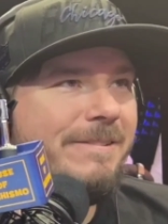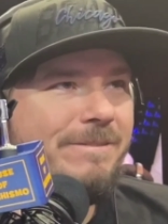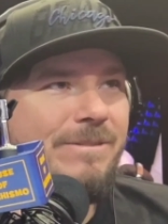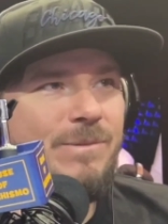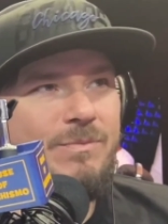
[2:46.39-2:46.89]

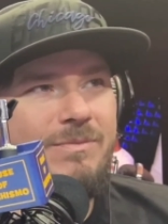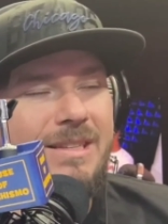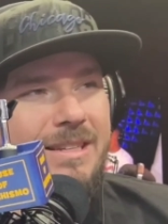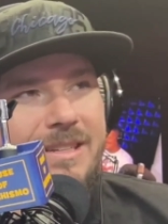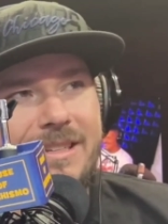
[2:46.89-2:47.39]
What is
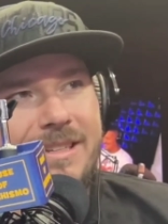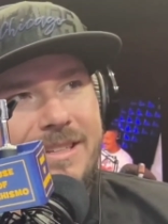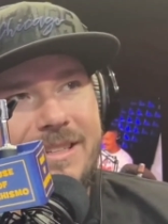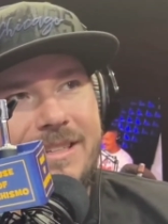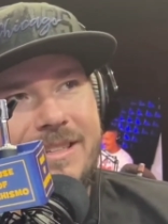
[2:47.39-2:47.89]
the you like, smell?
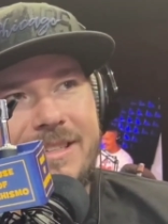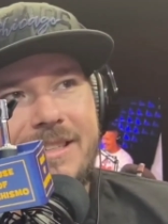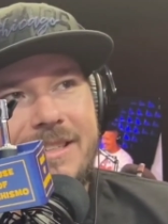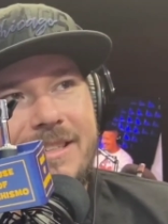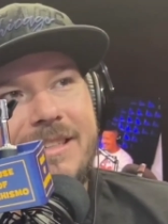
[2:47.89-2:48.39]
Like my okay, thing is,
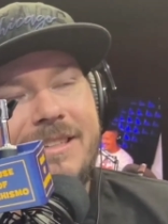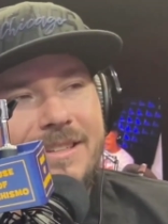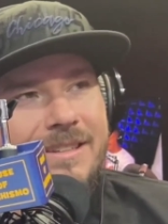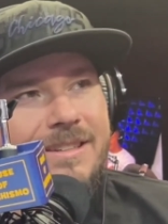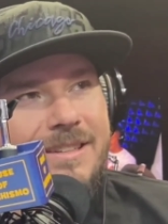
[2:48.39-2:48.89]
I have to
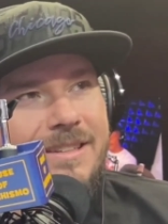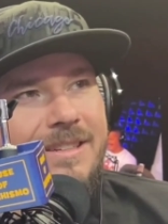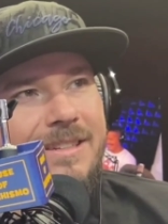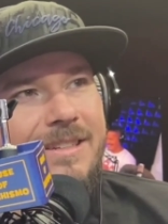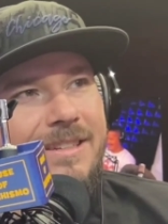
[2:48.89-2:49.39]
smell
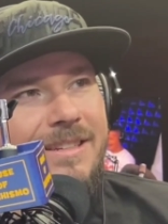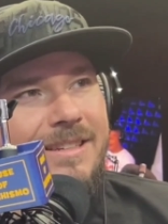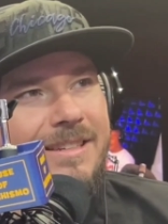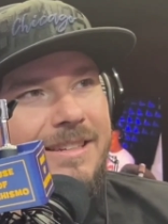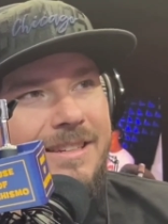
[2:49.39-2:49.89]
everything. Like if
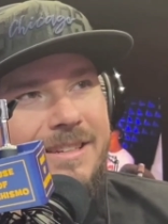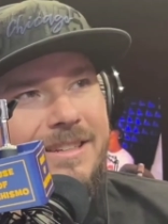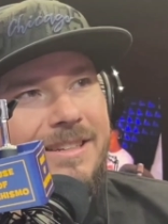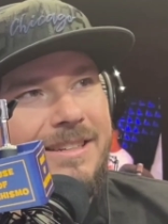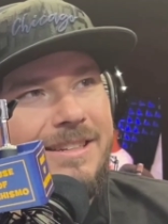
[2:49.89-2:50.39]
he says, "Oh, I'm
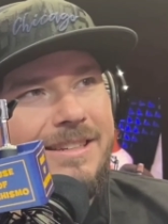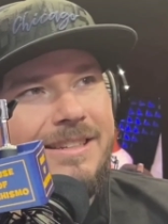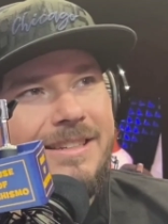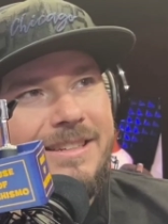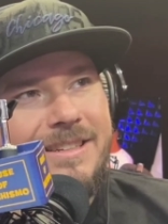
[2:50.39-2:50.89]
smelling
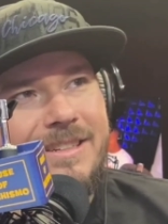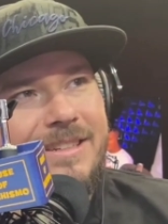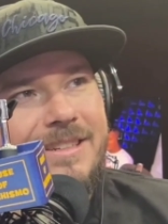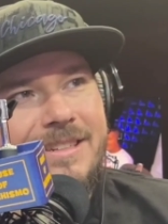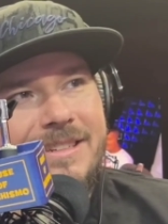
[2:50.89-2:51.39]
this,"
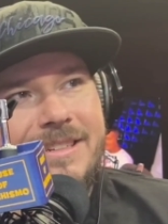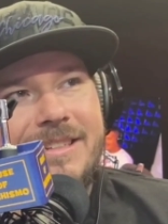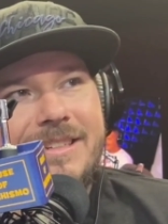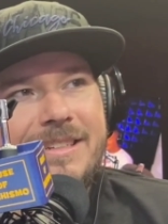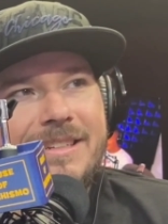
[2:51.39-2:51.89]
I have to
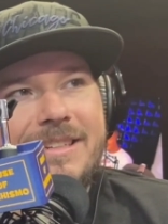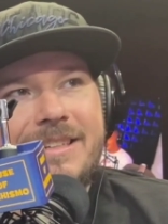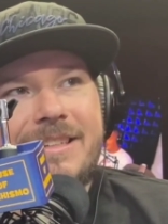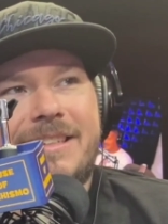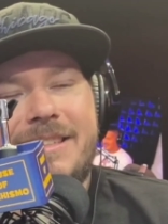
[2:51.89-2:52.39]
fucking smell
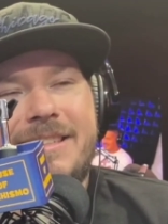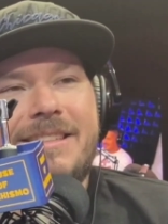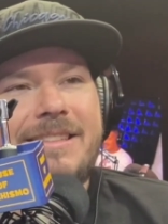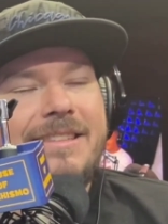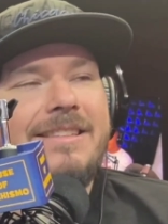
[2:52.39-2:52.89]
it. Yeah.
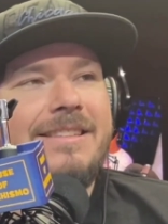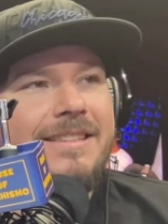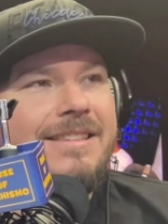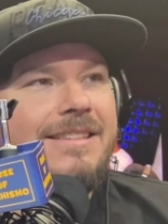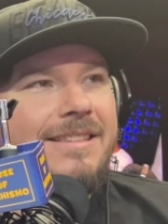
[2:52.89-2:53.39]
If he
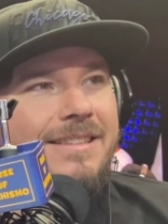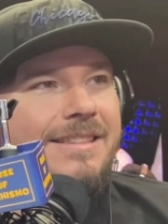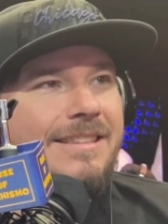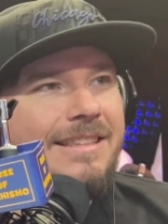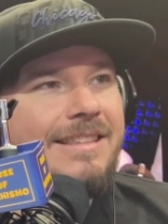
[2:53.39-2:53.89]
says, "Oh, I
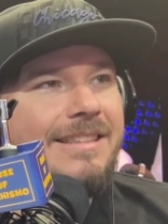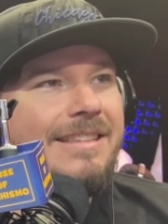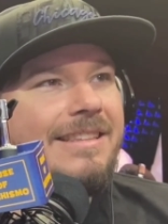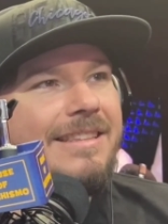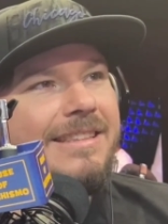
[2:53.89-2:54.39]
farted,"
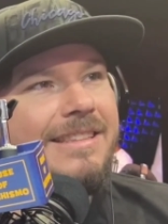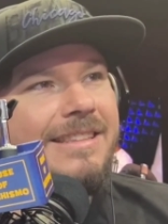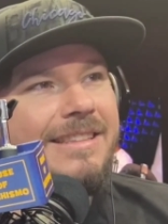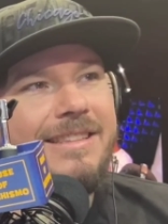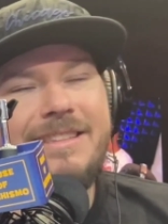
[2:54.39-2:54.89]
I have to
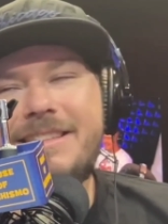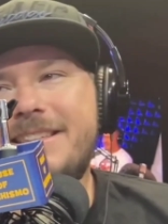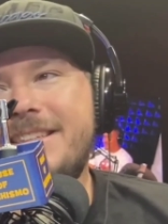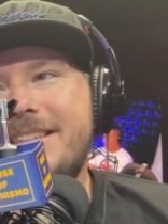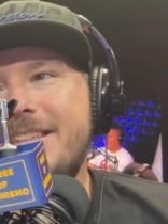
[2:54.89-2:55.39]
fuck. For some
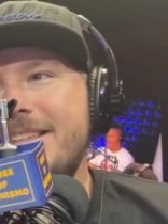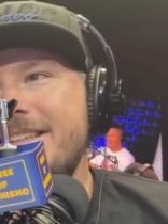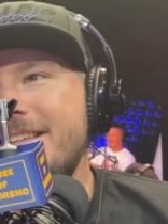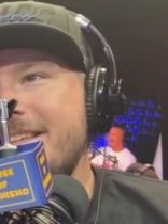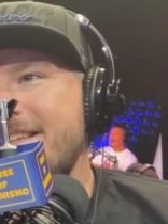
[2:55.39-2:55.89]
reason, I have to.
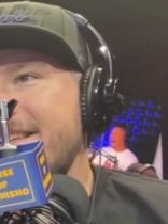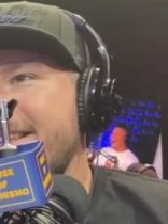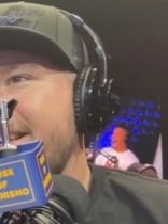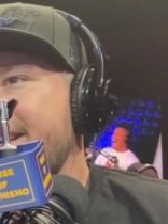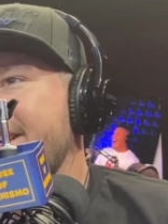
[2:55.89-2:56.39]
Smell. I
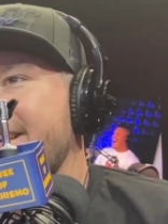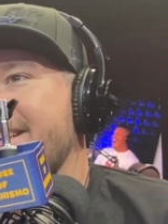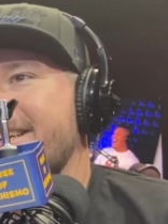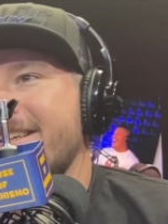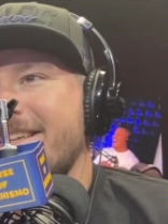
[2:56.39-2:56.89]
have
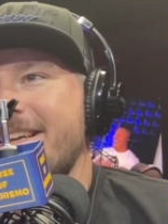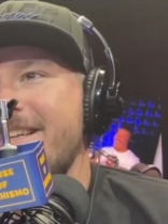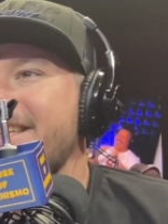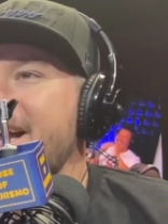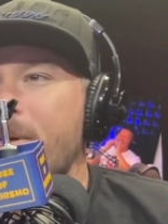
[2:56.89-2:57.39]
to smell.
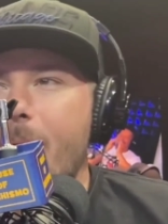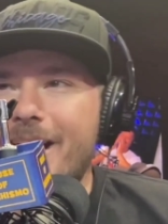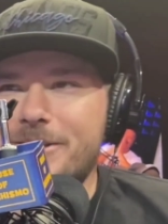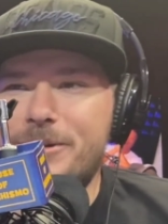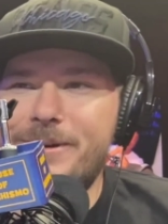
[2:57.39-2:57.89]
He's gotta
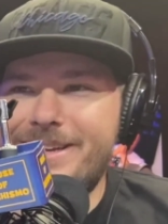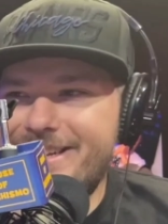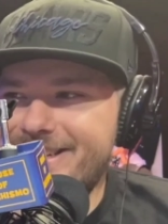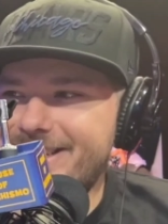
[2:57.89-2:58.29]
walk through it.